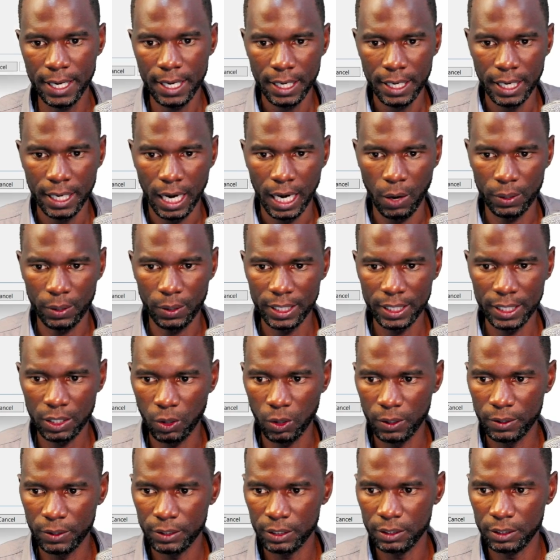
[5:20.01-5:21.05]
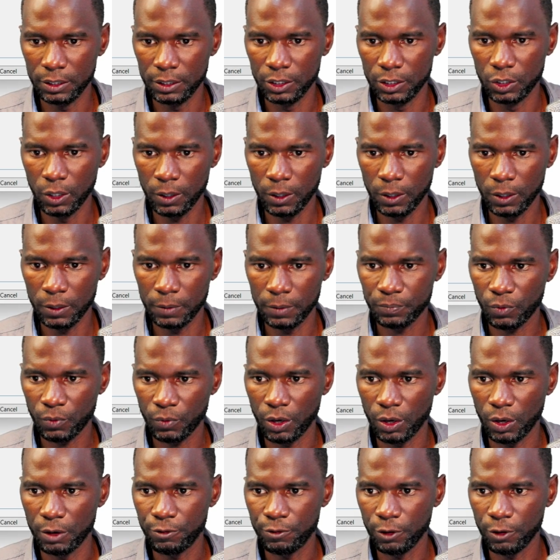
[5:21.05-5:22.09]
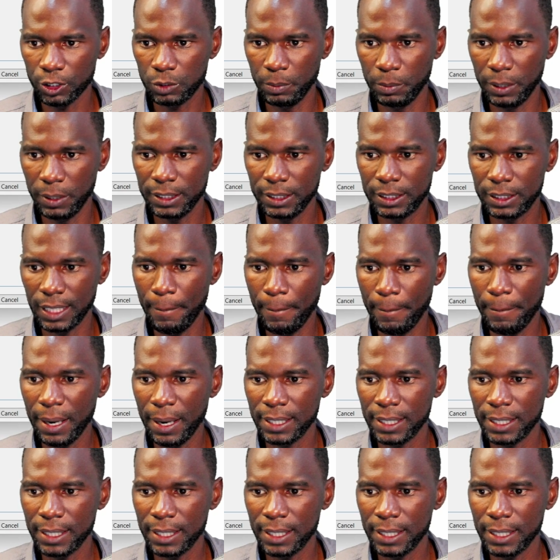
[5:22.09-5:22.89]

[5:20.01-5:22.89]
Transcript: I'll click on, you know, reinforcement numbers